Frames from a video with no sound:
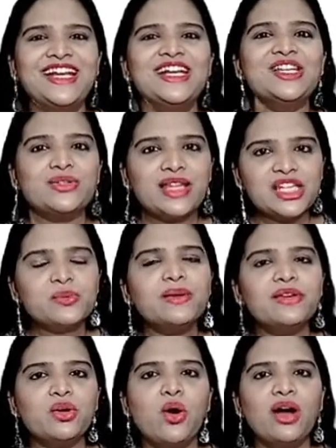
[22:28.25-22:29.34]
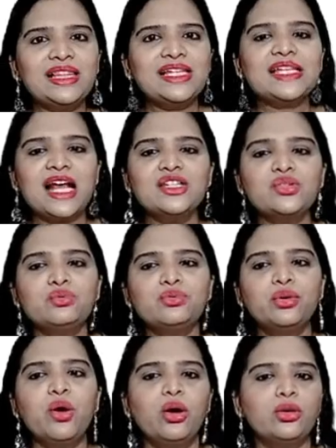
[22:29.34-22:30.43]
So that's why we call this as
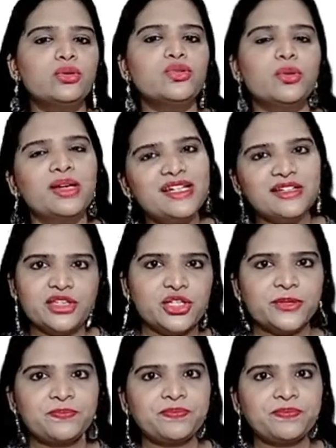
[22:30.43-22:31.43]
pseudo-autosomal region.